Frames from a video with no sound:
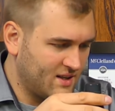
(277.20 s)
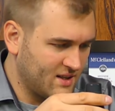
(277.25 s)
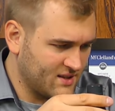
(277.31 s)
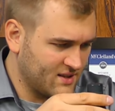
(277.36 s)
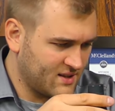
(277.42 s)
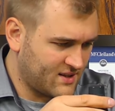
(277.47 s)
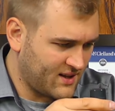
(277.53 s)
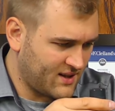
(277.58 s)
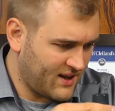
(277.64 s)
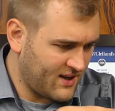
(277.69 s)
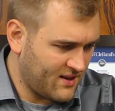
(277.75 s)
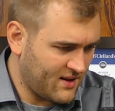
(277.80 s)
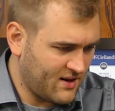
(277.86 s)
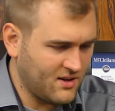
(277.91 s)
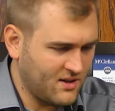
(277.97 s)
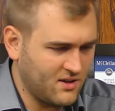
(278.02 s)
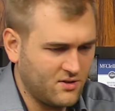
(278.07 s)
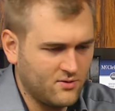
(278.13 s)
It doesn't say
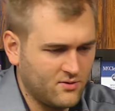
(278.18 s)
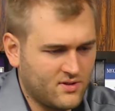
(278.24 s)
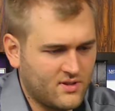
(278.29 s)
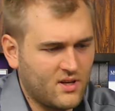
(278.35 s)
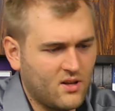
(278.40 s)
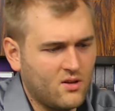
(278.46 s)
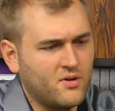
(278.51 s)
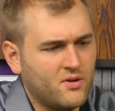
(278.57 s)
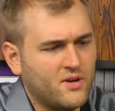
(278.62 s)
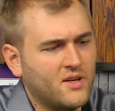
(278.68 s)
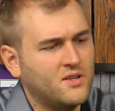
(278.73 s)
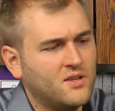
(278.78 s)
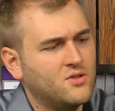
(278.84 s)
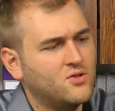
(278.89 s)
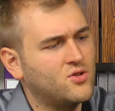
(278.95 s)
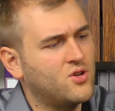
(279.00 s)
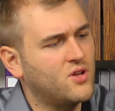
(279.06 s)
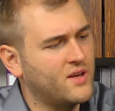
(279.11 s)
that they use coloring,
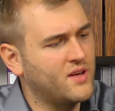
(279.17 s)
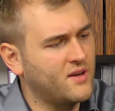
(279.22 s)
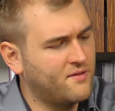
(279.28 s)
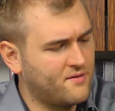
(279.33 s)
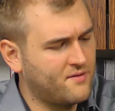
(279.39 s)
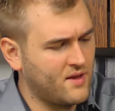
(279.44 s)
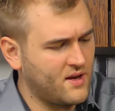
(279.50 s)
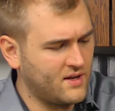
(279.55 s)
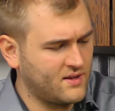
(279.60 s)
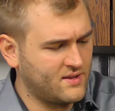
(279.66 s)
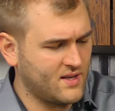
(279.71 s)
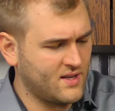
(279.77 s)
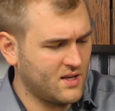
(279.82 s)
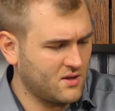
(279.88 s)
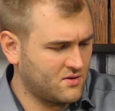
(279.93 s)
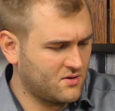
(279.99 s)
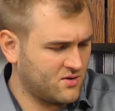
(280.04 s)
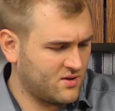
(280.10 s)
and usually if they
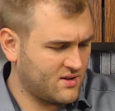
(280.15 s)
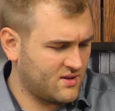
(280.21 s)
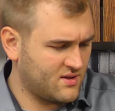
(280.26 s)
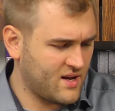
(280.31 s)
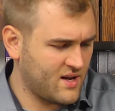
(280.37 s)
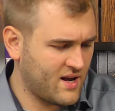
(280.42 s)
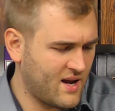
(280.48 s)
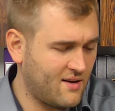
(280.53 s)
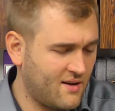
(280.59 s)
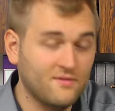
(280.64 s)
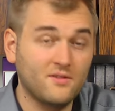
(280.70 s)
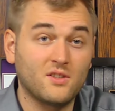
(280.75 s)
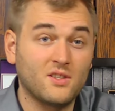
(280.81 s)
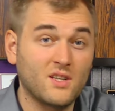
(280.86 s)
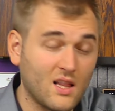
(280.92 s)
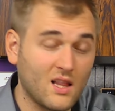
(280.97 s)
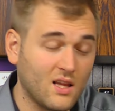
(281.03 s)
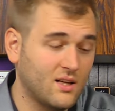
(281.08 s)
sell it to us, they have
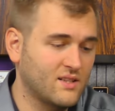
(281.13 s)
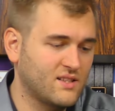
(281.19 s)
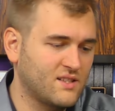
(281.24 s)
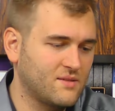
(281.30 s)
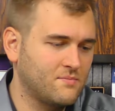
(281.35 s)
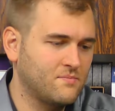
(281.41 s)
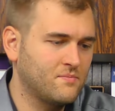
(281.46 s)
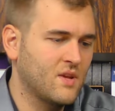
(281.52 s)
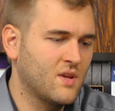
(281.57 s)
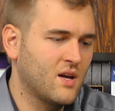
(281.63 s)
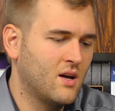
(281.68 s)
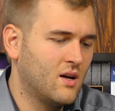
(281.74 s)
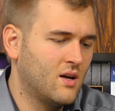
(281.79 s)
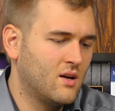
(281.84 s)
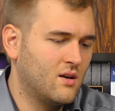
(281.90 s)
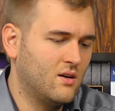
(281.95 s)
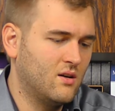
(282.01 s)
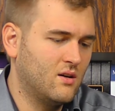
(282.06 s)
to tell us
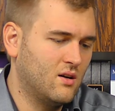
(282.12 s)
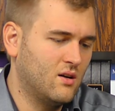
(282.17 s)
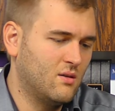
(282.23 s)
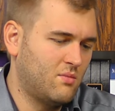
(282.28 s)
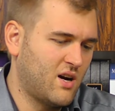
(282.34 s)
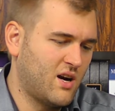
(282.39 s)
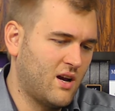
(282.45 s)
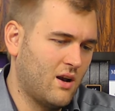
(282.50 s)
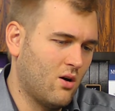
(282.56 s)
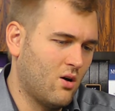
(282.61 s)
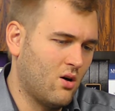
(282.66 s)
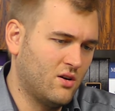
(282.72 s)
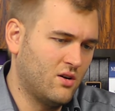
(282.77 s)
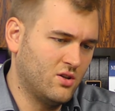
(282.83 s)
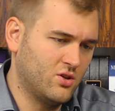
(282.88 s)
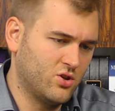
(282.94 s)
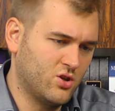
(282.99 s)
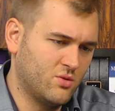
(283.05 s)
uh, by
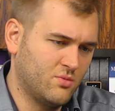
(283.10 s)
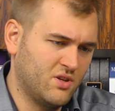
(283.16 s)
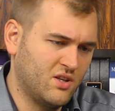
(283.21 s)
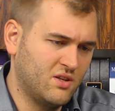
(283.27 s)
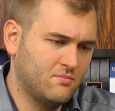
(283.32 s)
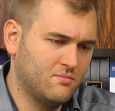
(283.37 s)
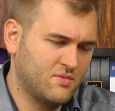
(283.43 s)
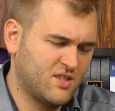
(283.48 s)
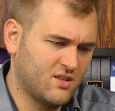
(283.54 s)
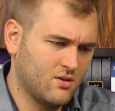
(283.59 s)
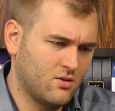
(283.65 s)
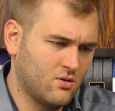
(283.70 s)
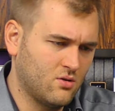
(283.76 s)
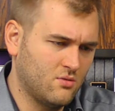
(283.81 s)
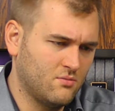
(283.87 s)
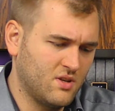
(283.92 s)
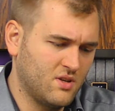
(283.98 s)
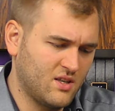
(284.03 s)
law in Germany.
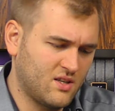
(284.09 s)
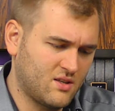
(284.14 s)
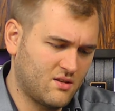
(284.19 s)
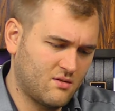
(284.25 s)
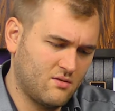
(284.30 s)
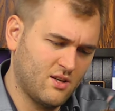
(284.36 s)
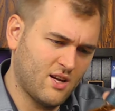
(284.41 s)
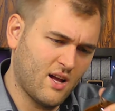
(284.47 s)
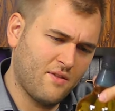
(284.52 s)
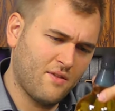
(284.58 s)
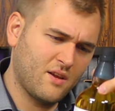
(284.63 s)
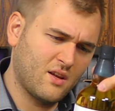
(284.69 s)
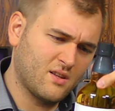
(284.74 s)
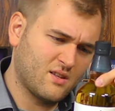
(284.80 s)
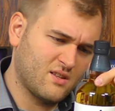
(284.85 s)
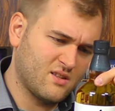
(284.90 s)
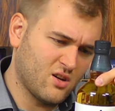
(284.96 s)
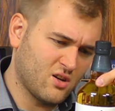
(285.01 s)
So it, I
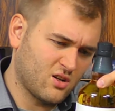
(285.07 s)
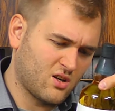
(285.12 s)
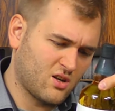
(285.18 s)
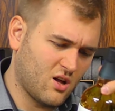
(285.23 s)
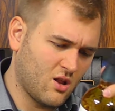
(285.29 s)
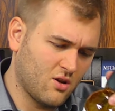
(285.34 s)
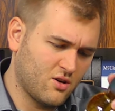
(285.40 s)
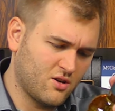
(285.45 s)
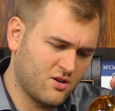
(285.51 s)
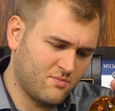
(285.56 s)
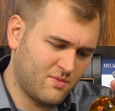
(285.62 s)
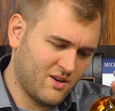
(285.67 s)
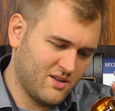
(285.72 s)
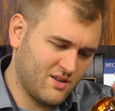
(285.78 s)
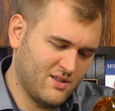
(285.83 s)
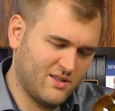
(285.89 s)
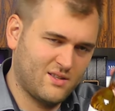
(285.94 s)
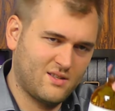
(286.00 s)
think it's not colored,
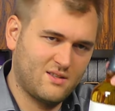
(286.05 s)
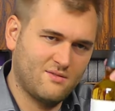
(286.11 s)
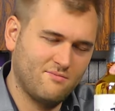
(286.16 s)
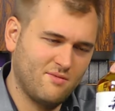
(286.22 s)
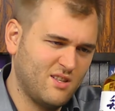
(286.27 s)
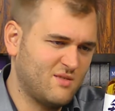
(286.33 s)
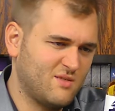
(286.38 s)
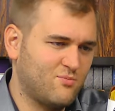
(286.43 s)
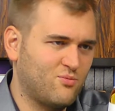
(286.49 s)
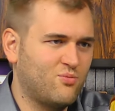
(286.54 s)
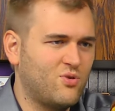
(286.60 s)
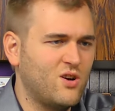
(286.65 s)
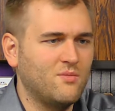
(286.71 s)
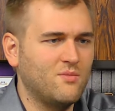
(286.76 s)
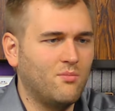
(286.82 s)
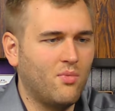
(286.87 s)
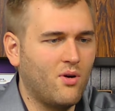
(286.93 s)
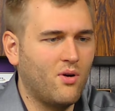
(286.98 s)
but it's it's
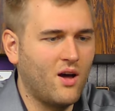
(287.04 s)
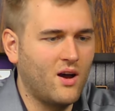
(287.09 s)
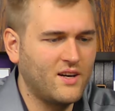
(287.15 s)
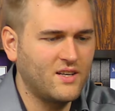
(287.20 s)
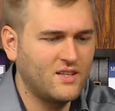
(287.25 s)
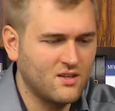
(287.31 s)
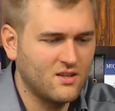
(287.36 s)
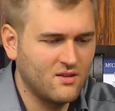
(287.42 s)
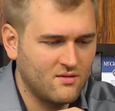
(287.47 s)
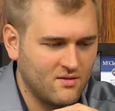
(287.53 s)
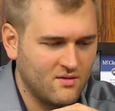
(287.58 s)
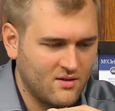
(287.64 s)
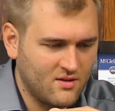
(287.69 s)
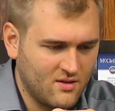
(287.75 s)
pretty bright.